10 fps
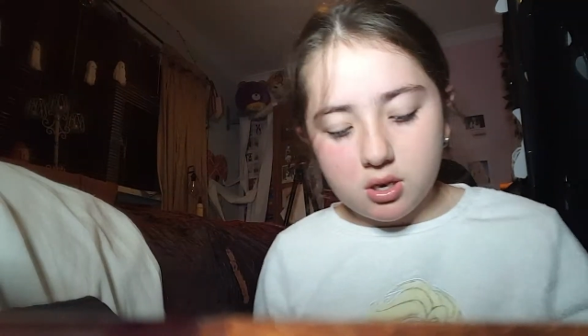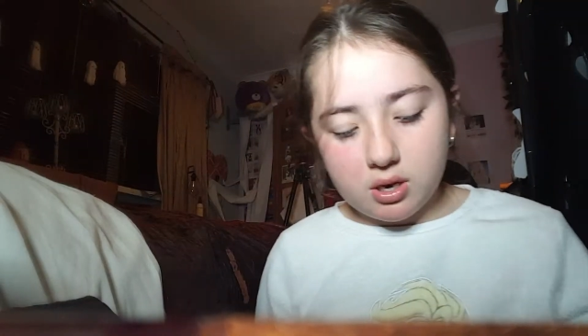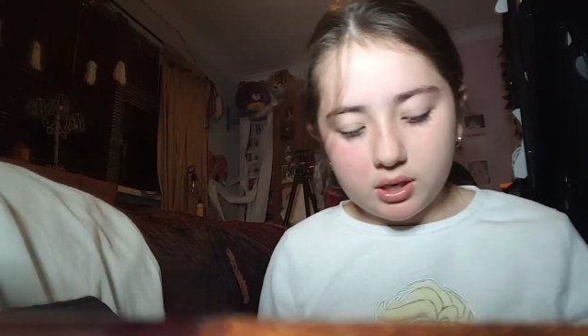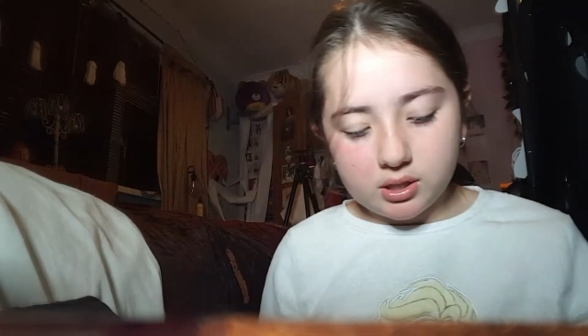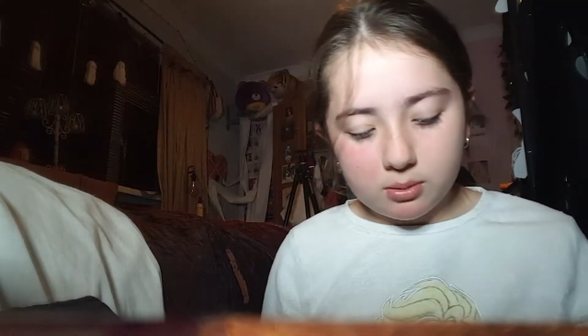
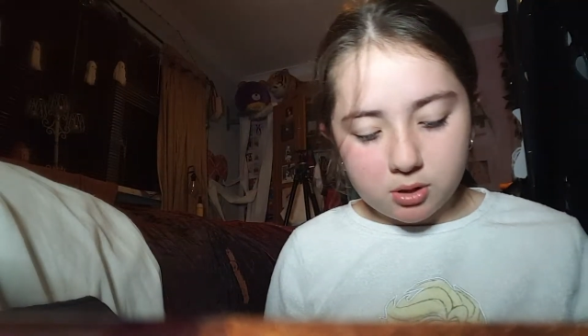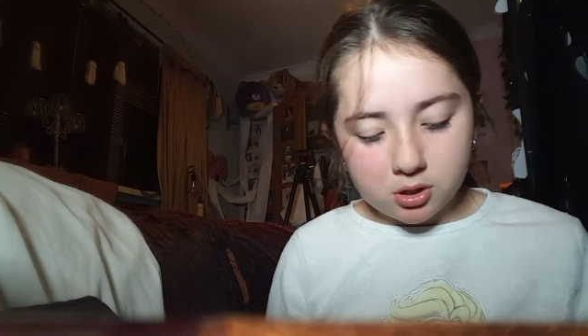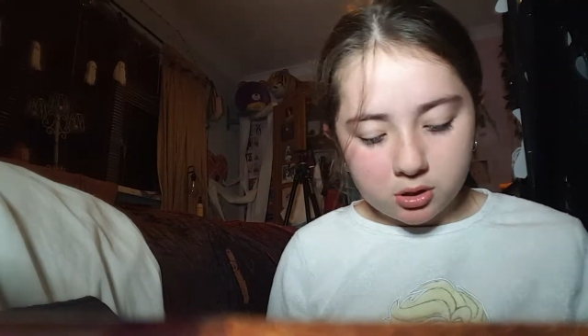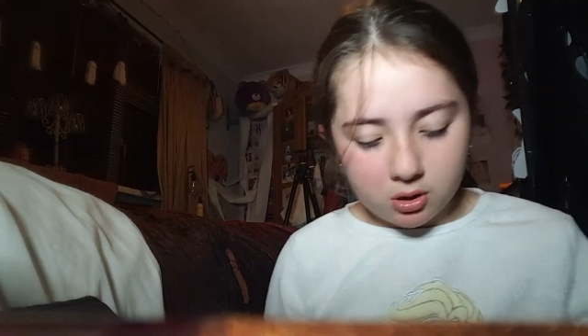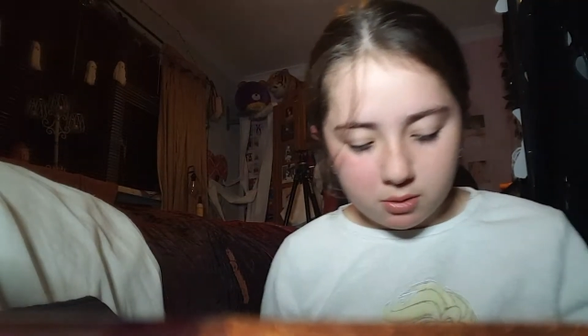Next, I'm
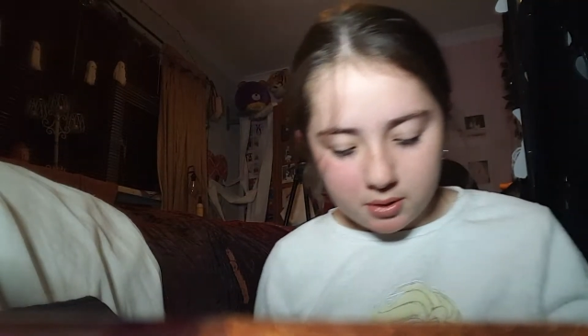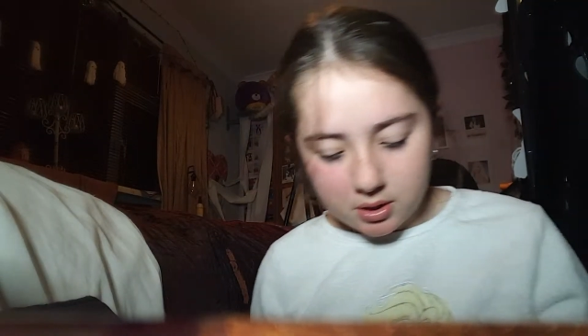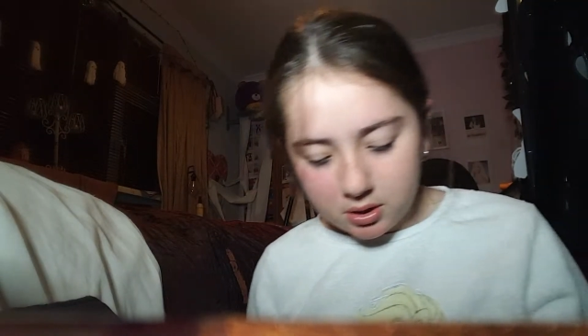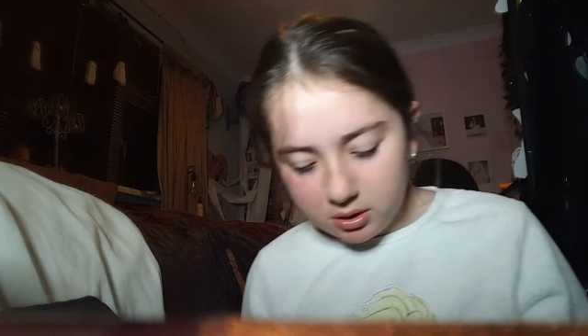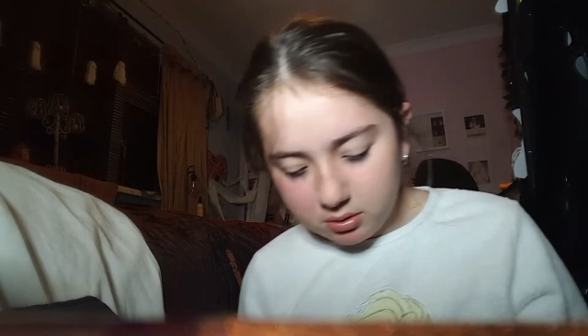just gonna be
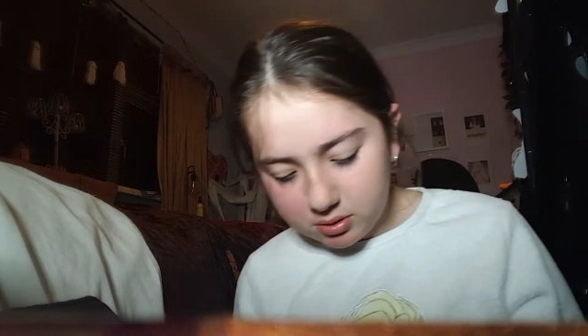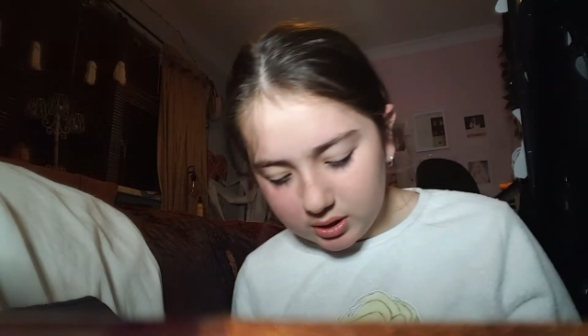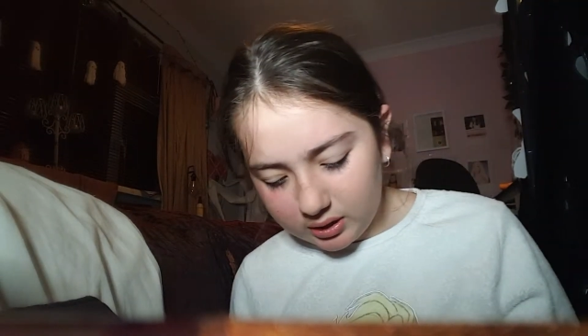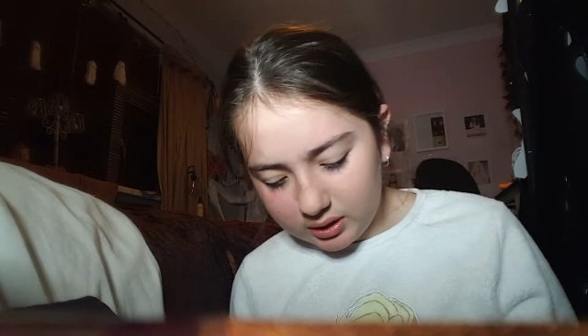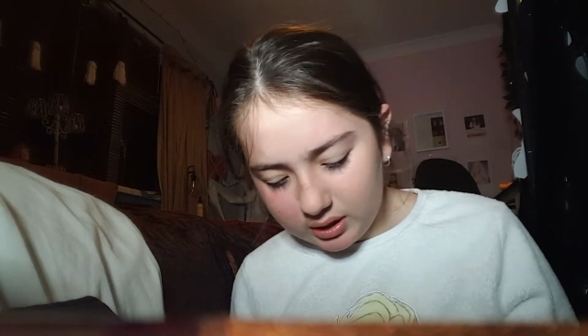
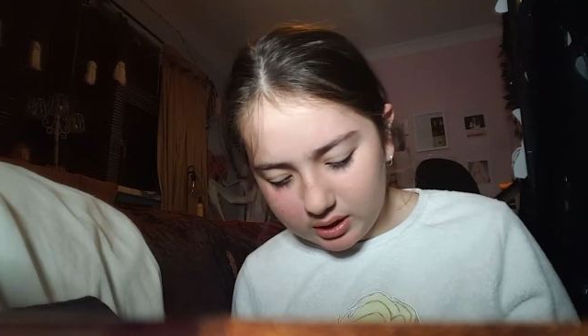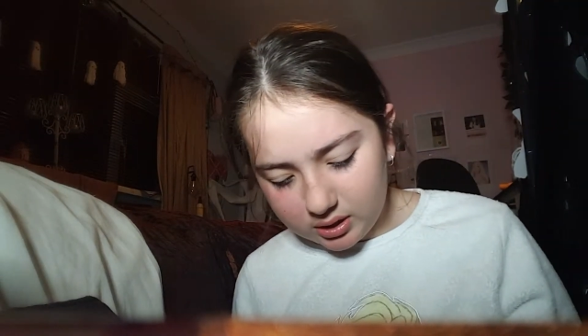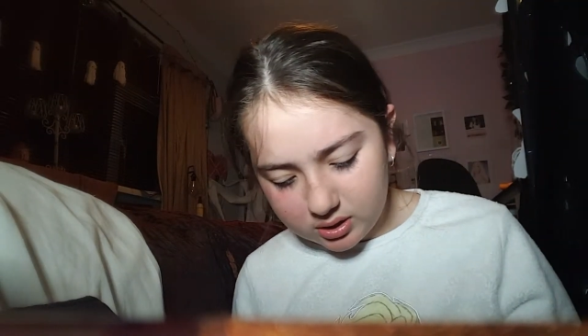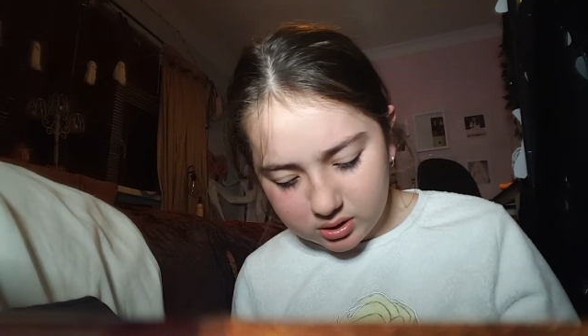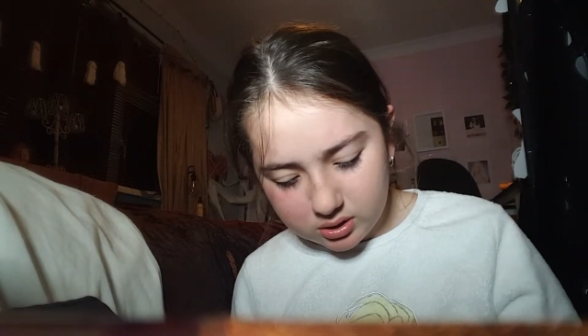using
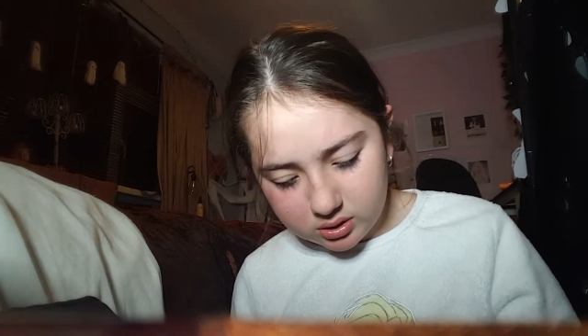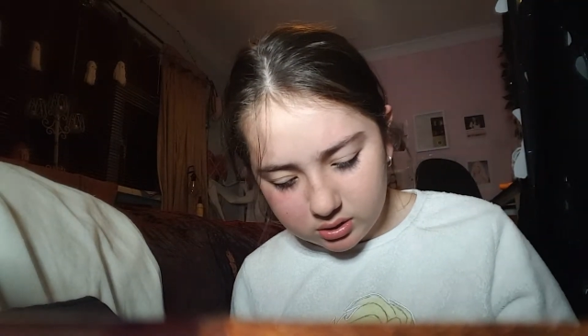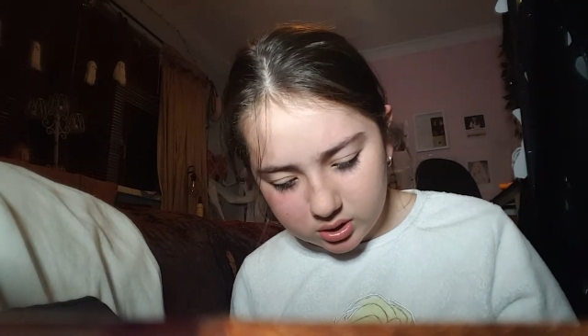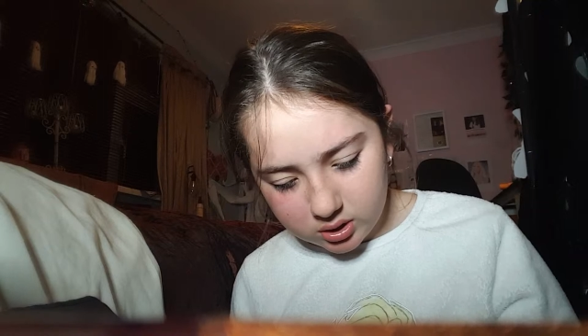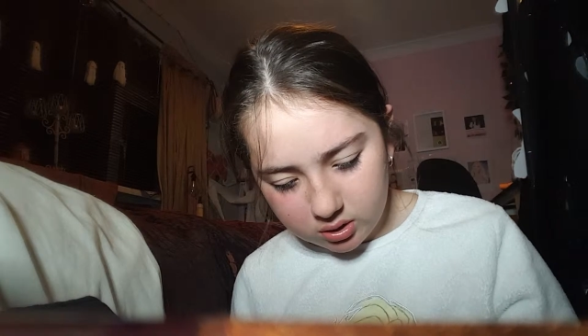this.